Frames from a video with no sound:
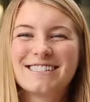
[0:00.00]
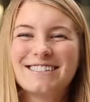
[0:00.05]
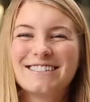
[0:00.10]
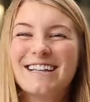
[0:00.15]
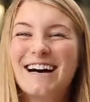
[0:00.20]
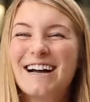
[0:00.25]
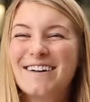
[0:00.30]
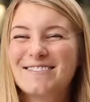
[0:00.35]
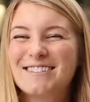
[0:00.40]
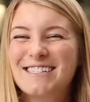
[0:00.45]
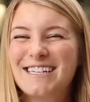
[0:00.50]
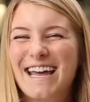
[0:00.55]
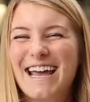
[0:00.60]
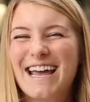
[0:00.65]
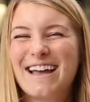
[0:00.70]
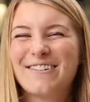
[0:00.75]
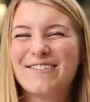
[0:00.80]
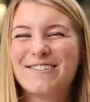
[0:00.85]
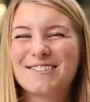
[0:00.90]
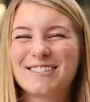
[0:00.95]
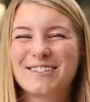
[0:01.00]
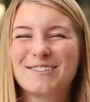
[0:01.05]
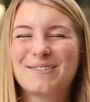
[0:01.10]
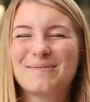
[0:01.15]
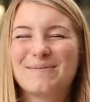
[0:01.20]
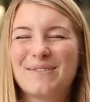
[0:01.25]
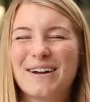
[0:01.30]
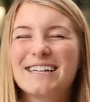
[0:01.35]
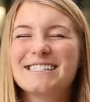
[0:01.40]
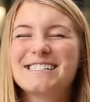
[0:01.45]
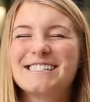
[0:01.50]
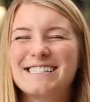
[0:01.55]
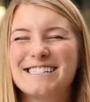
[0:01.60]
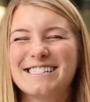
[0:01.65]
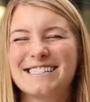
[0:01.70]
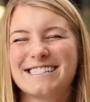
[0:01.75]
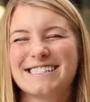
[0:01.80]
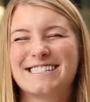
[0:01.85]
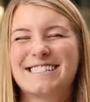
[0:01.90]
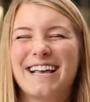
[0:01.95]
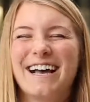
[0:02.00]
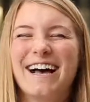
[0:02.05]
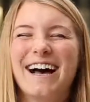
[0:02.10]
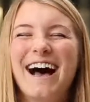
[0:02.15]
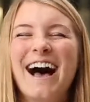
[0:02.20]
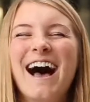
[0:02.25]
alive today, so praise Jesus.